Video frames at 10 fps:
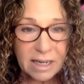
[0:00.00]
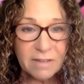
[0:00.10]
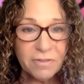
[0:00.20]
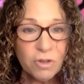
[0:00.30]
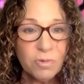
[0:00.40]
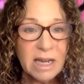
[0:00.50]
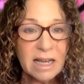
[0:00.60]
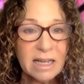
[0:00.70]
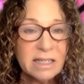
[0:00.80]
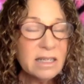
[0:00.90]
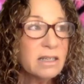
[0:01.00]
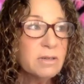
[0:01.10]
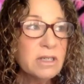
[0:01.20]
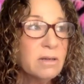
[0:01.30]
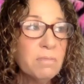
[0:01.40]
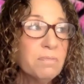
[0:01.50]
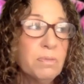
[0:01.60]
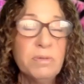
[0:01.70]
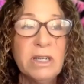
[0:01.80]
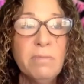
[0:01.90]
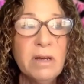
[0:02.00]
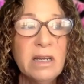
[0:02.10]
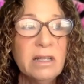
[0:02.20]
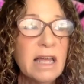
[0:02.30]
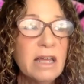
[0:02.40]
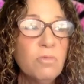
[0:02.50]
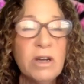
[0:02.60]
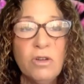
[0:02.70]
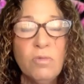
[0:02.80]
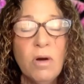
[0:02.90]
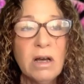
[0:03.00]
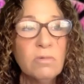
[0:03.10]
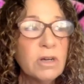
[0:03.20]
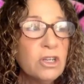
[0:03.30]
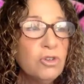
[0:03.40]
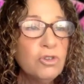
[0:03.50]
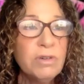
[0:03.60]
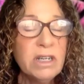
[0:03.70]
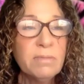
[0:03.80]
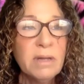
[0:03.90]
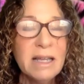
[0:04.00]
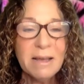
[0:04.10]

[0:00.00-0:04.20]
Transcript: If you would ask somebody, like, what do you want? What do you dream?